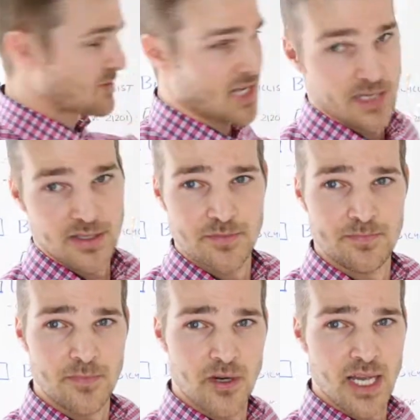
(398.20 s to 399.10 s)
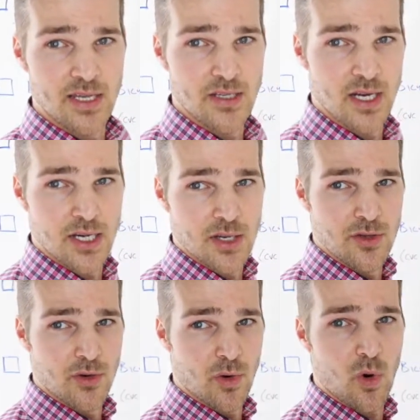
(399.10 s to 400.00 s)
signs. Okay,
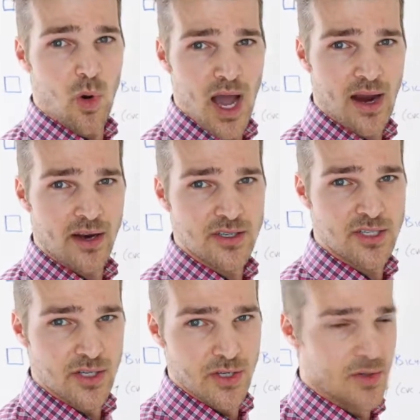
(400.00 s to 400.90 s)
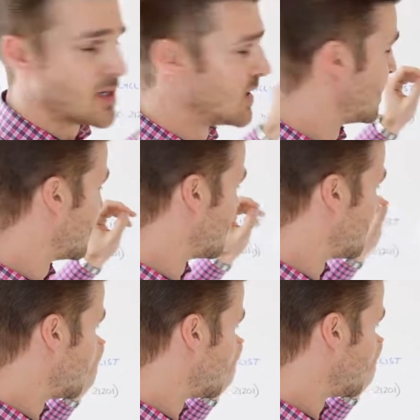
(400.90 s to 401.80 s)
you're required to
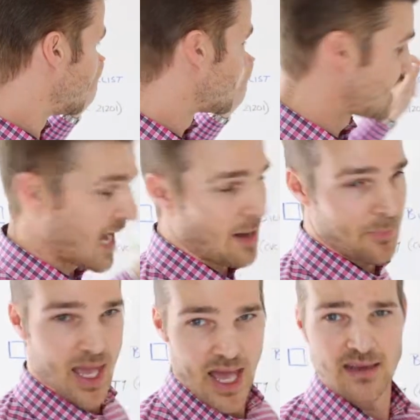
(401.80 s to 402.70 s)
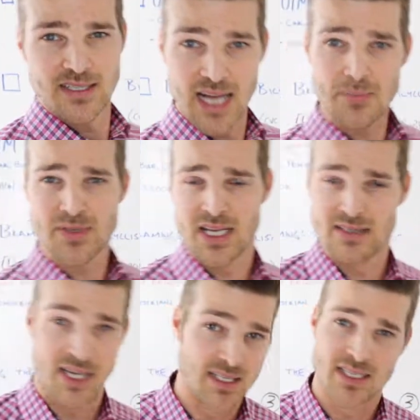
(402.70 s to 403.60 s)
stop at stop
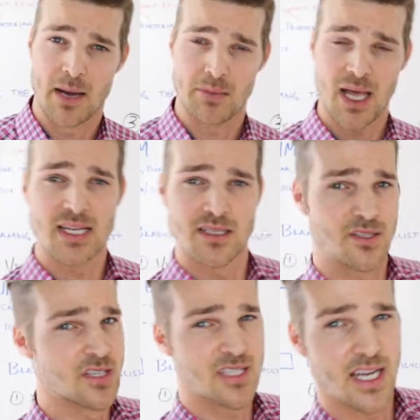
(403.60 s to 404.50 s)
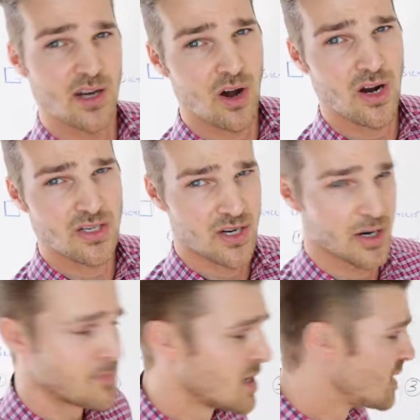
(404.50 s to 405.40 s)
signs and stop lights, just like cars
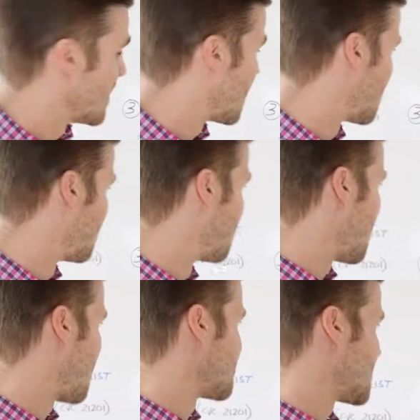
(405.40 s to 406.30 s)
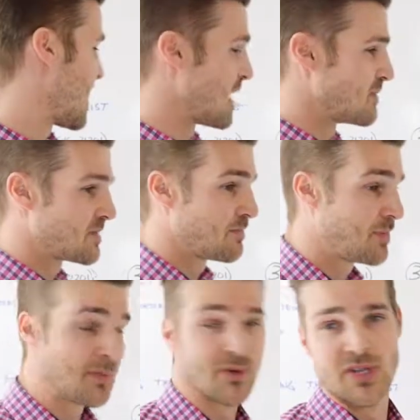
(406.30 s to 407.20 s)
are. Oftentimes,
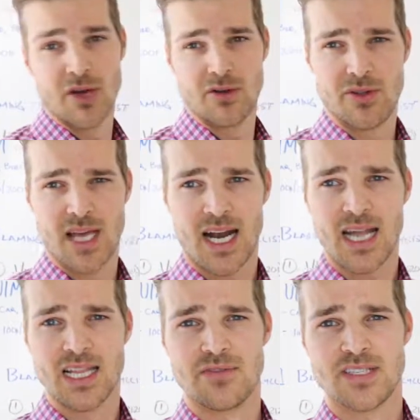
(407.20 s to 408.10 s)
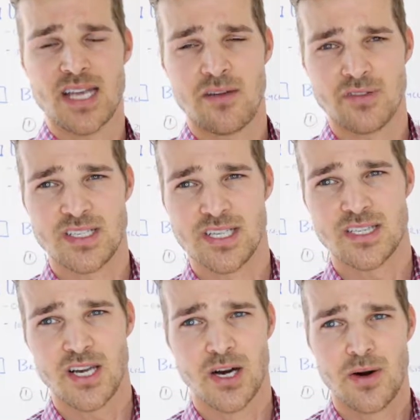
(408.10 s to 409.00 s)
people don't do that. I live in San
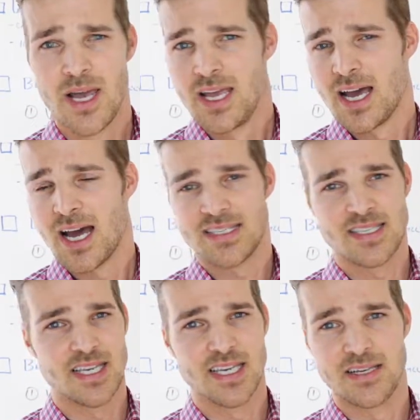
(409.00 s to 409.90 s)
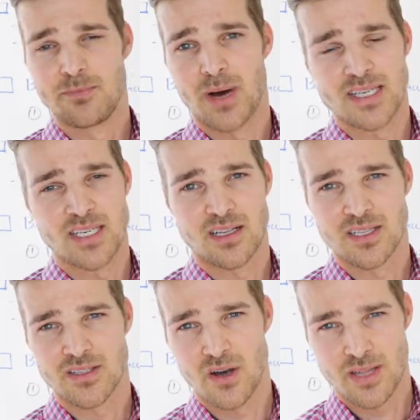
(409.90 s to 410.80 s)
Francisco. I see
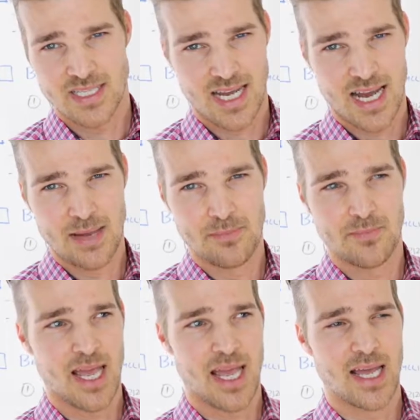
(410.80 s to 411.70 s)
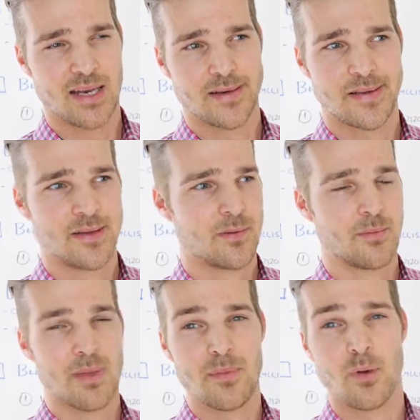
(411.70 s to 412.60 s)
bicyclists all the time, and
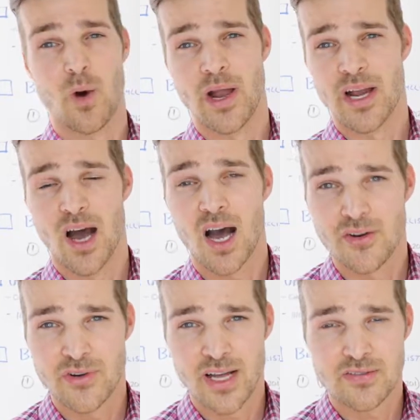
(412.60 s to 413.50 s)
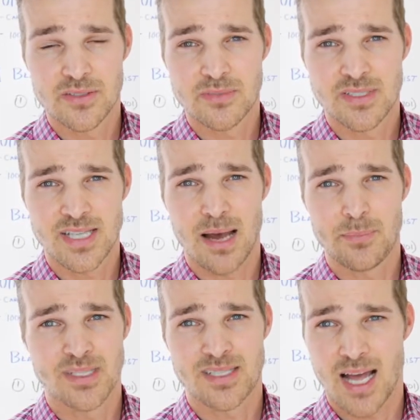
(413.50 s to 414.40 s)
maybe 1 in 100 of them
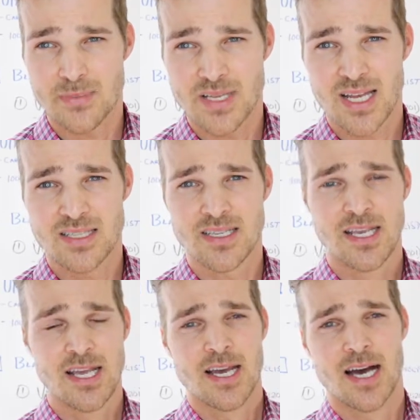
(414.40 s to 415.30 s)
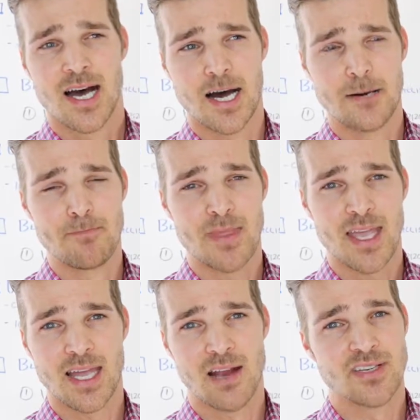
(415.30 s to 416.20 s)
stop at stop signs. And
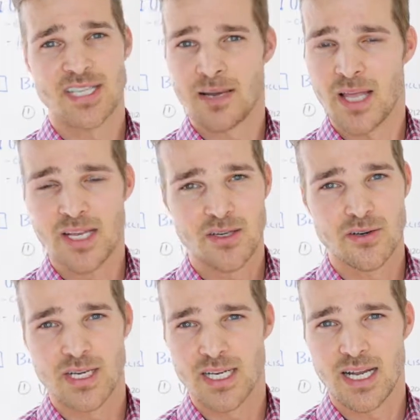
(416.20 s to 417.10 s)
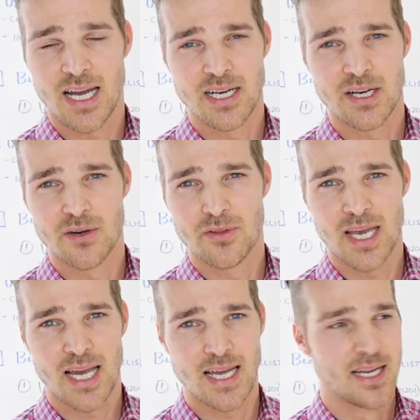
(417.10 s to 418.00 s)
every time they do it, I know
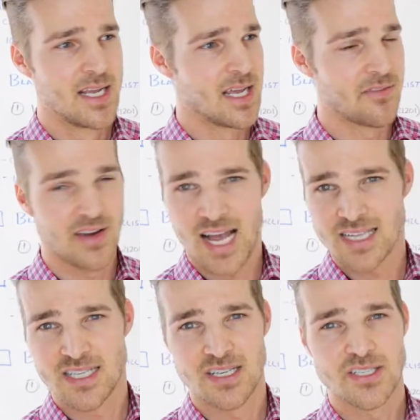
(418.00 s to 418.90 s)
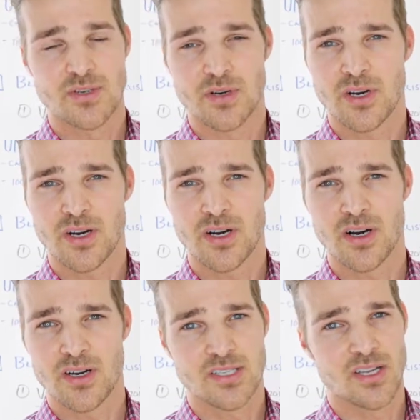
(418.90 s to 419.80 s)
that if an accident is to
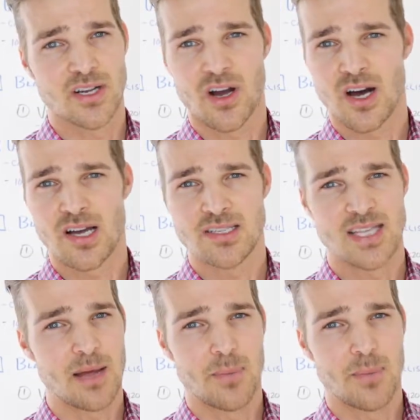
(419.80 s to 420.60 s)
occur, it's going to cause that